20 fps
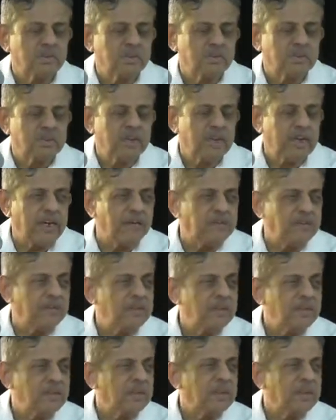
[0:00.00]

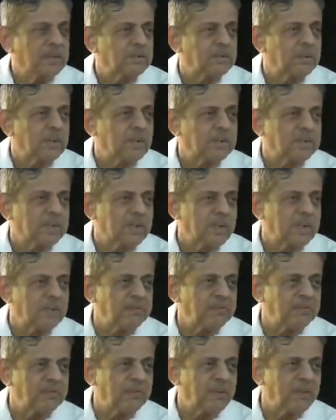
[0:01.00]
save Lakshmana's
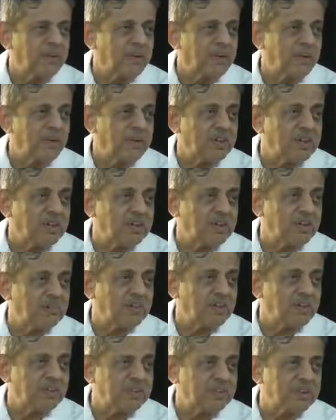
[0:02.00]
life. All that
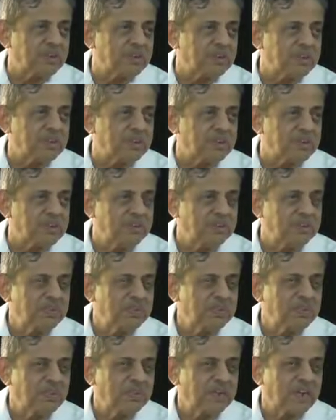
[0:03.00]
Hanuman was able to do.
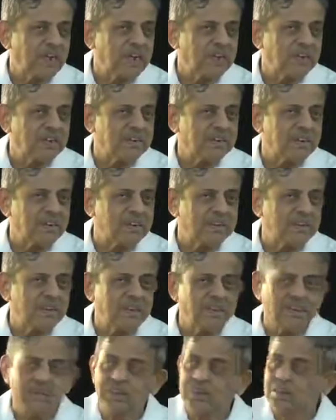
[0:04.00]
And such
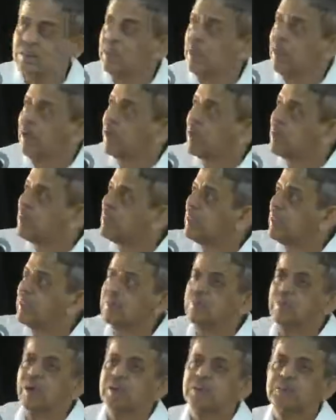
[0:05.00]
things are the
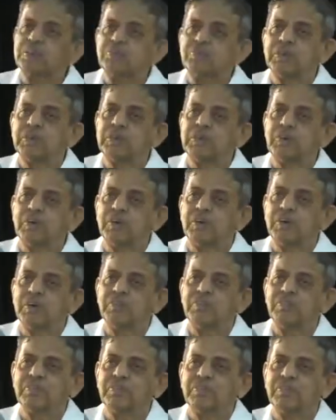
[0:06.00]
advanced Bhakti
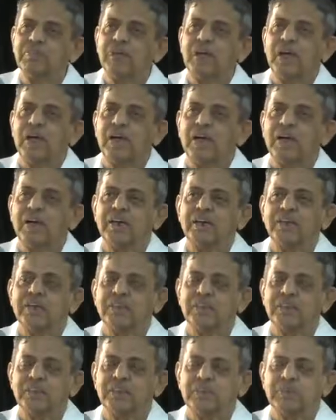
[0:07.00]
Yoga.
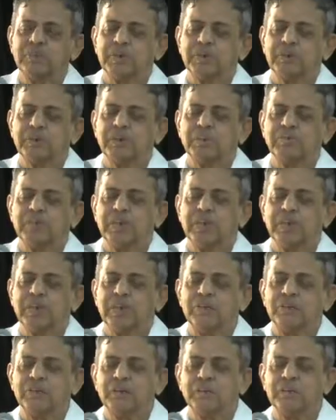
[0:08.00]
And such a person, when he
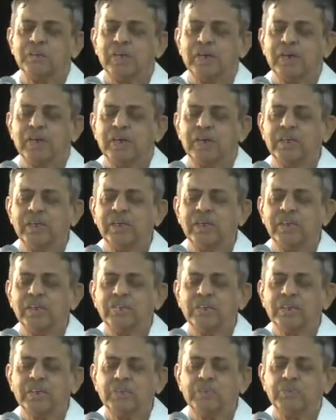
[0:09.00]
leaves the body,
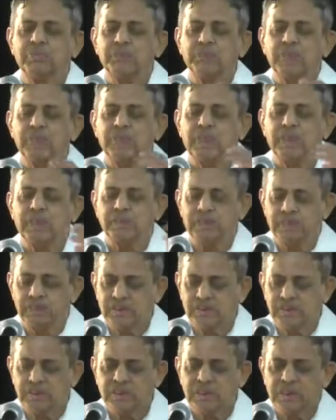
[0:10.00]
the complete
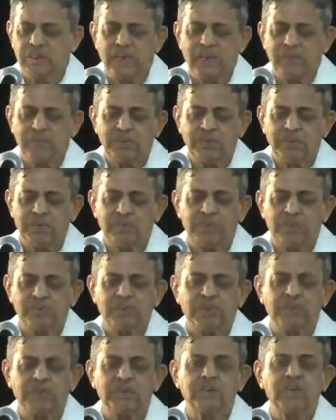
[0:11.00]
dimension of
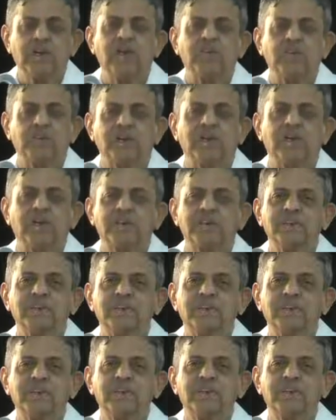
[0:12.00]
Ichhavarana.
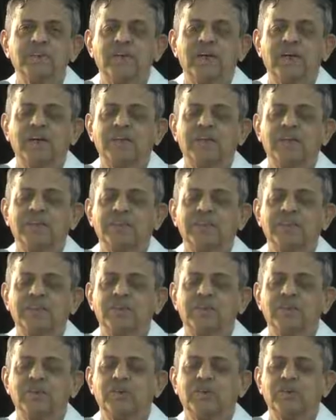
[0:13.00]
That
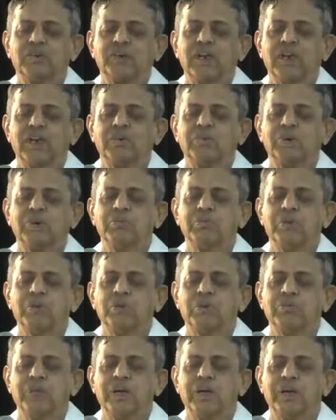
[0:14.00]
say, okay, now I am
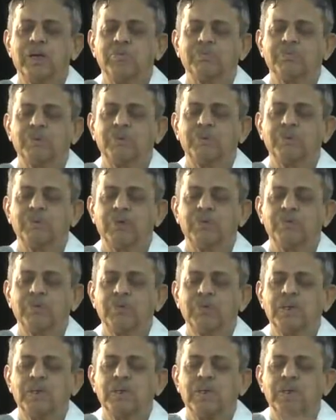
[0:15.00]
going to wind up myself,
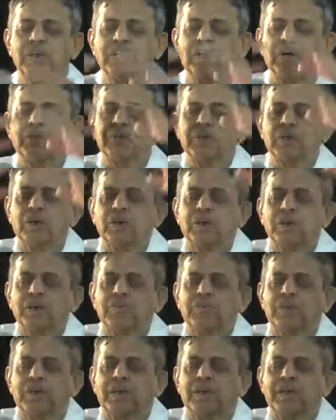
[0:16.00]
and he comes out of
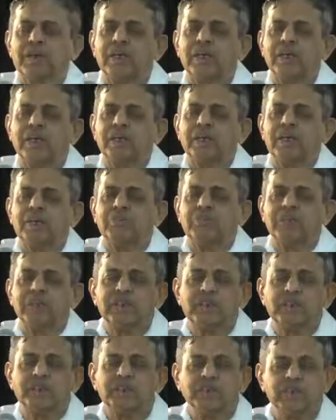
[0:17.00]
the body and
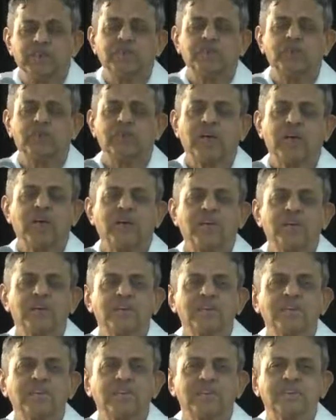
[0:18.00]
merges with the totality.
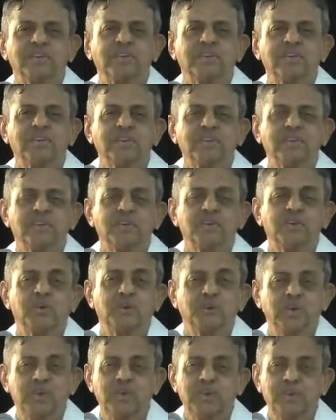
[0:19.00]

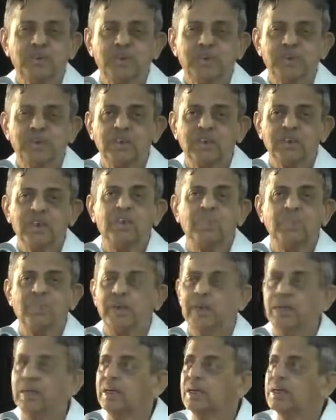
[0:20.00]
So this is the
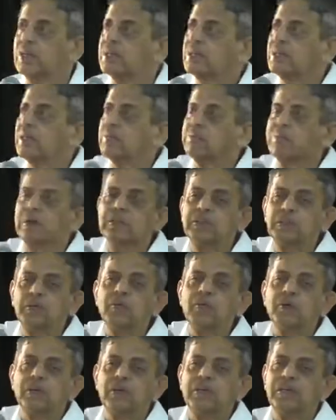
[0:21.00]
way that Bhakti
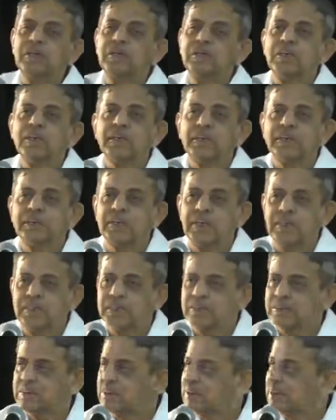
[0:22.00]
Yogi reach the
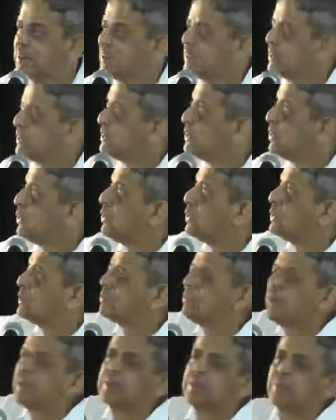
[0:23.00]
highest. It's the whole
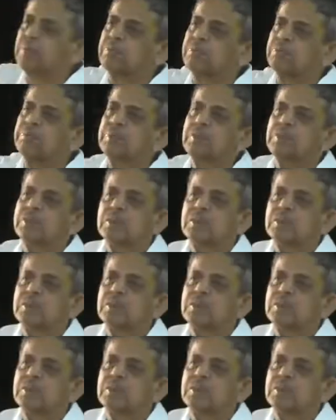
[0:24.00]
spectrum